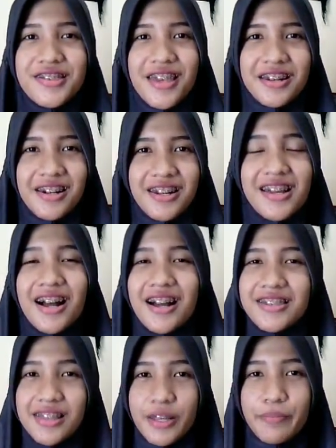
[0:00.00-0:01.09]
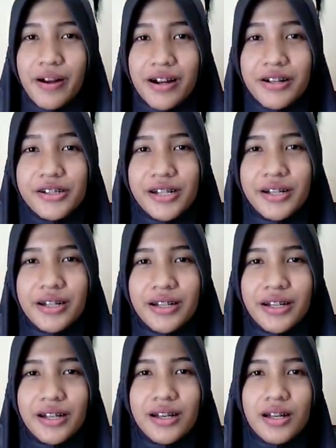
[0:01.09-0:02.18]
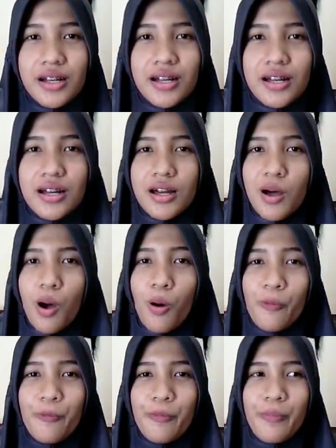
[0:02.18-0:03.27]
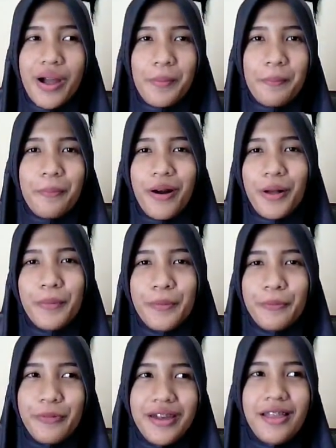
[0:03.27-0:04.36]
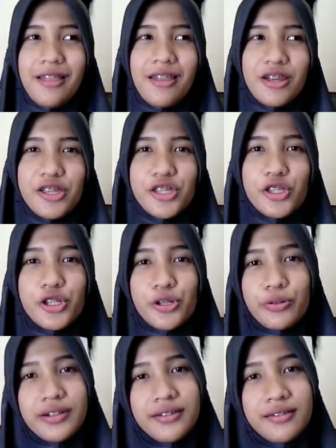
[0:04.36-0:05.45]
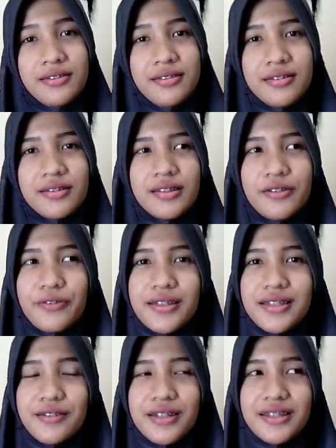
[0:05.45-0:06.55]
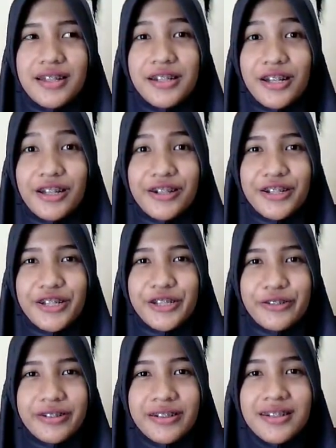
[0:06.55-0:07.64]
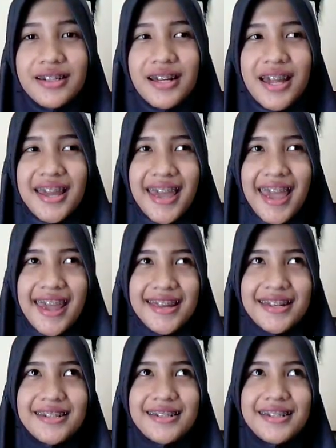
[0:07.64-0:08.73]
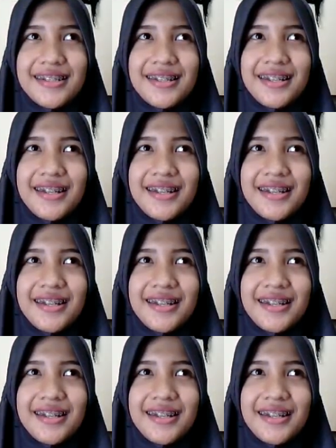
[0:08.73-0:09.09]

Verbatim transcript: Suddenly, I slip out uh, of my problem with student with, with another student, and